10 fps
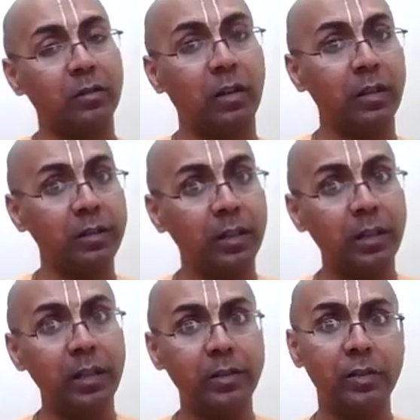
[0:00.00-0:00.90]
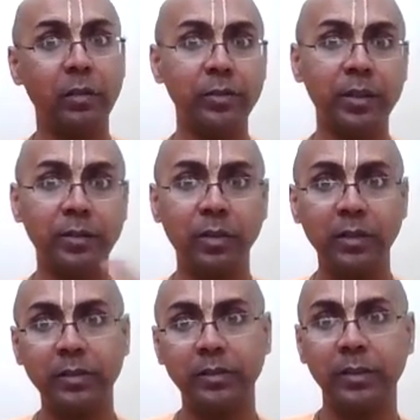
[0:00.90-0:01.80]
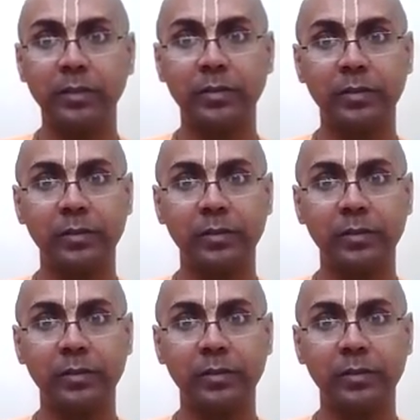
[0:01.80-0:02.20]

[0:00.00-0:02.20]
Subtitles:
Ordinary relation also has all these things.